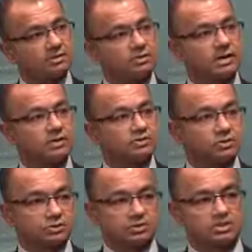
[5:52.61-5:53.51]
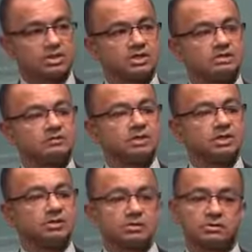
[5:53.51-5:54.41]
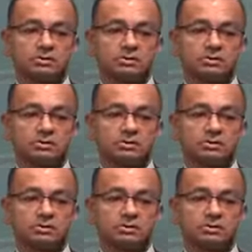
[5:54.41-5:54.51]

then that is also suggestive that, look,